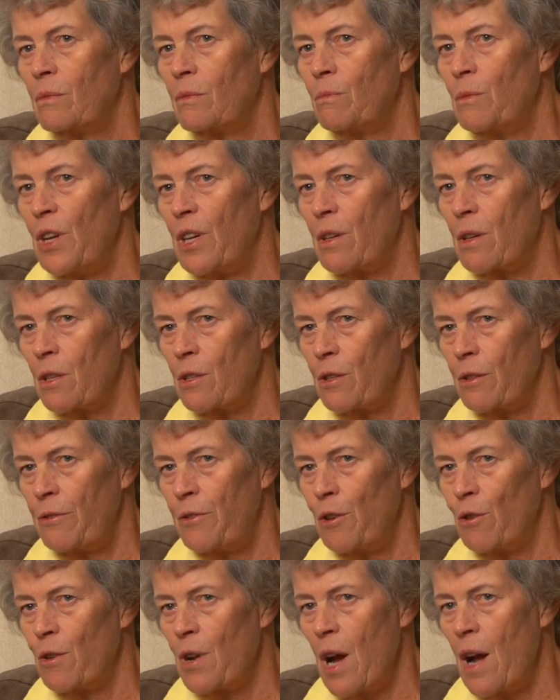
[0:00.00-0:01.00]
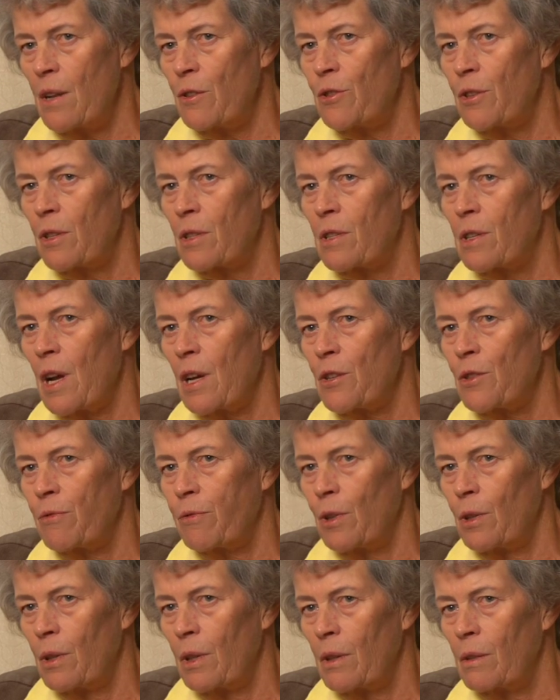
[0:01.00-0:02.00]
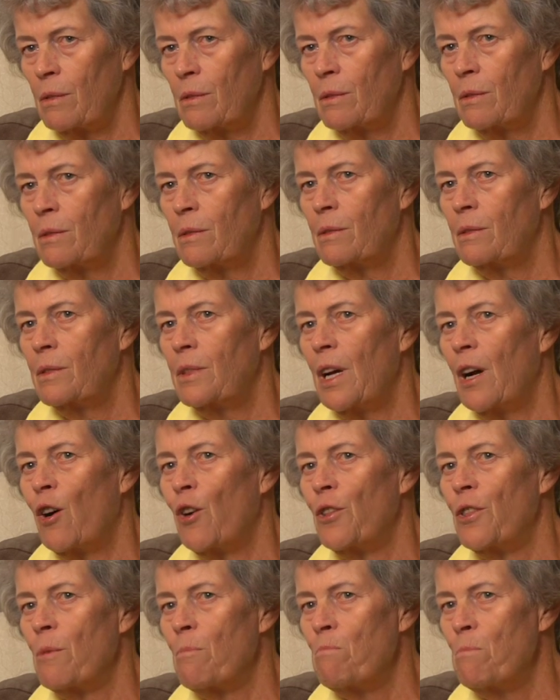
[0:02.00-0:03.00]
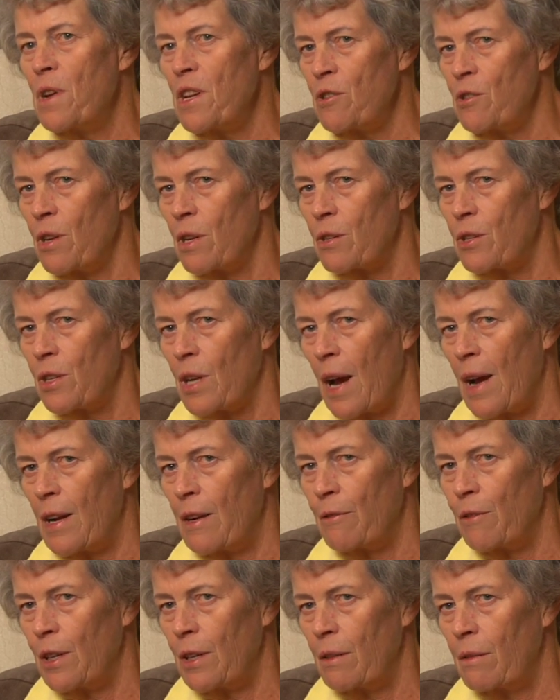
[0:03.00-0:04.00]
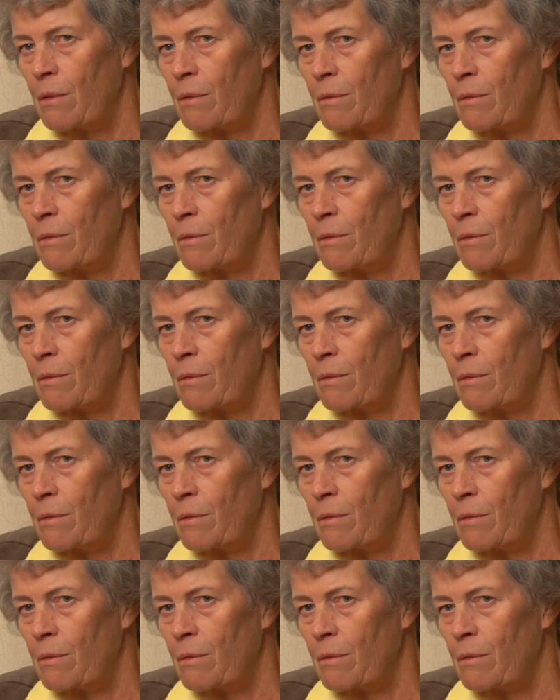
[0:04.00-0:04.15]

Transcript: Because if you're not successful on the business side of it,